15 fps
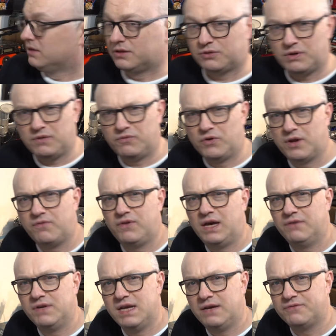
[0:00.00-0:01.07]

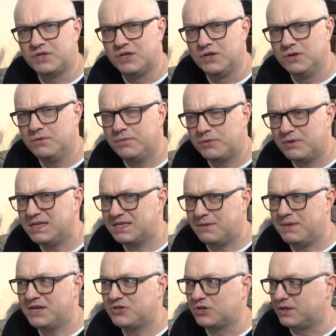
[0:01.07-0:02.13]
3:45 in the afternoon. The reason I
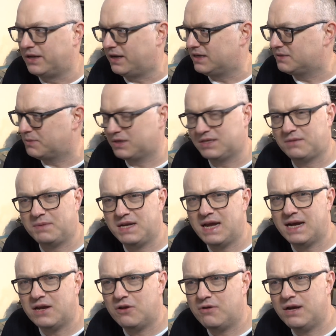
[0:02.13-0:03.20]
mentioned that is because I've been
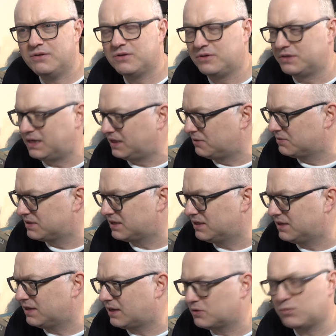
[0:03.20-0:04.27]
hanging around all day.
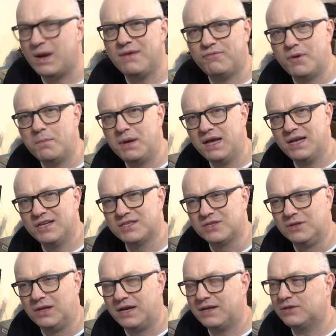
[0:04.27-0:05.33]
I was waiting for a
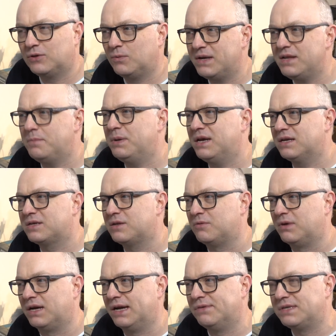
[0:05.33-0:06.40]
parcel, and I thought when the parcel
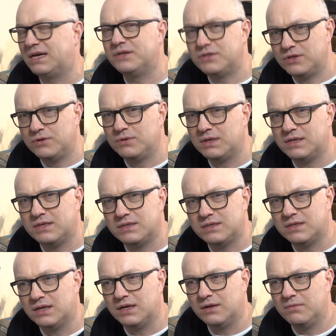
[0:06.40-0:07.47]
arrives, I'll do this
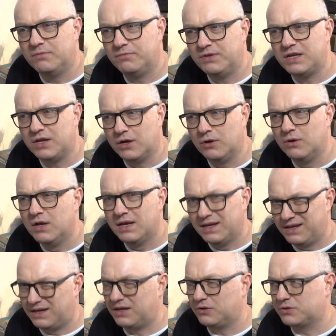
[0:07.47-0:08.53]
video.
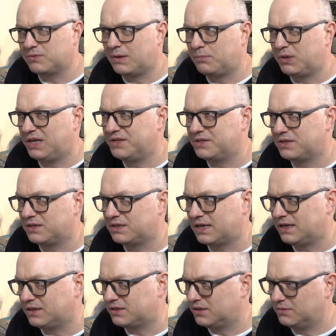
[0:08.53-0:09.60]
I also had plans to
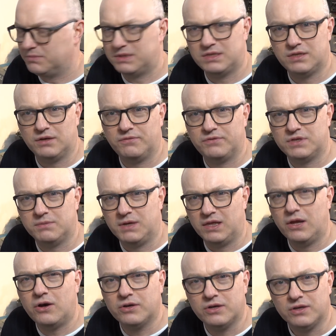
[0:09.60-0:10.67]
take some stuff to my
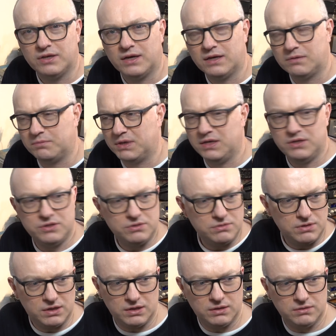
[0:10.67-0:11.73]
locker that
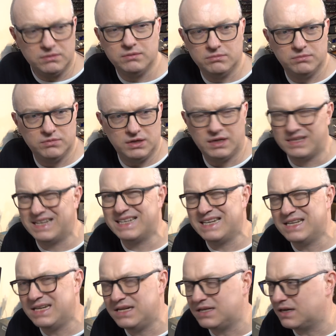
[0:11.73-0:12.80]
that I
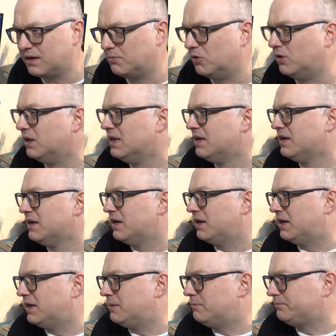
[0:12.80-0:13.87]
didn't need anymore.
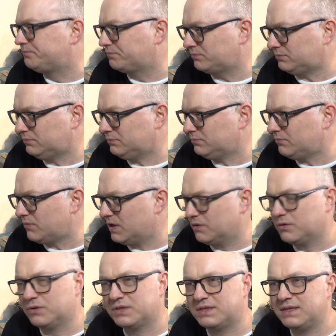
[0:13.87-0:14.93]
Of
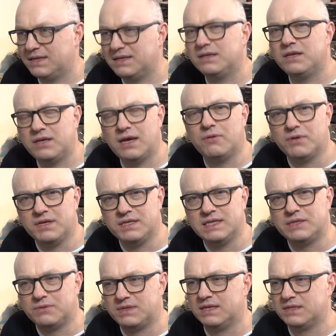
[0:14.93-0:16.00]
course, you get one of these
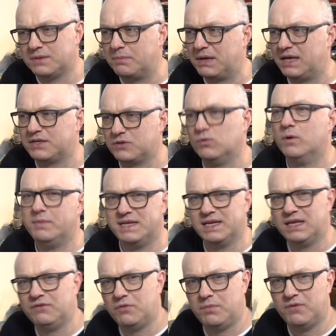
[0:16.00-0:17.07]
things where it says the parcel will be
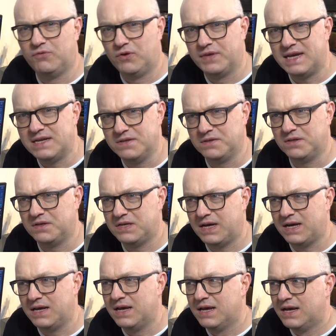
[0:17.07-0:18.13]
delivered before the end of the
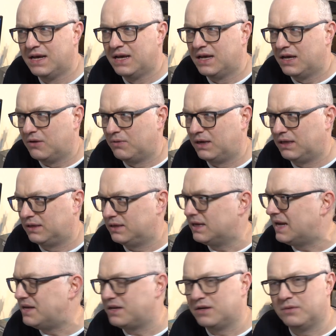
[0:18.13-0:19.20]
day. Well, it
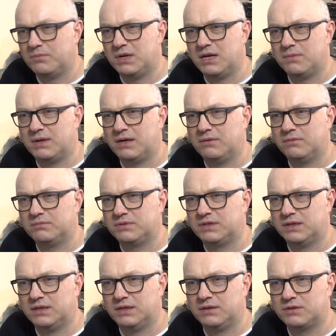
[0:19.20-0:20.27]
ended up being about
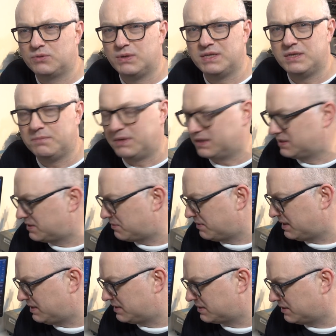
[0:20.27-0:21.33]

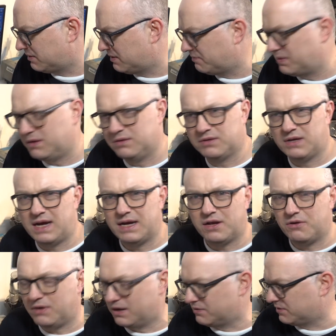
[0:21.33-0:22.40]
3:20, so I've been sort of hanging
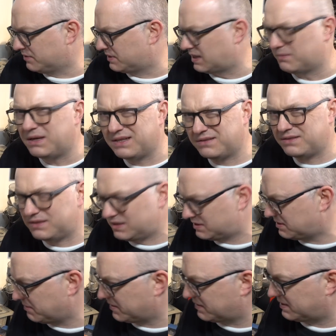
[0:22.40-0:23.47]
around all day. But I did
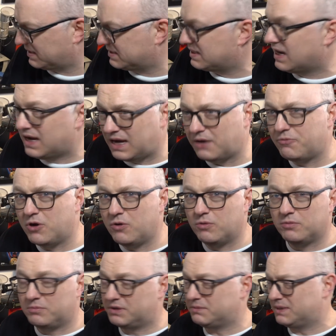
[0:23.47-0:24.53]
some other things. I
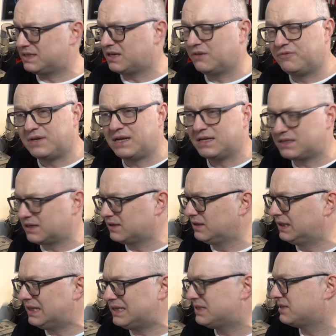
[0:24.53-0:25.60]
wrote myself a nice little
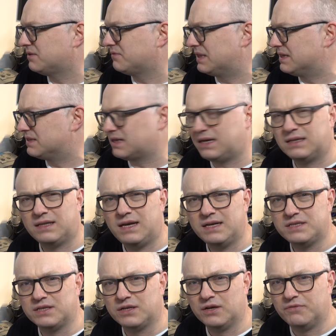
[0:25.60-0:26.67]
list of things that I'd like
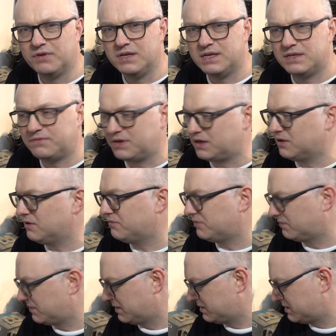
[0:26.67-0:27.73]
to cover in this video if
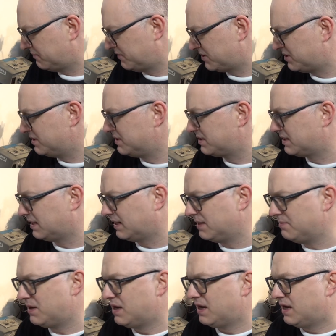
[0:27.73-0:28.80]
we've got sufficient time.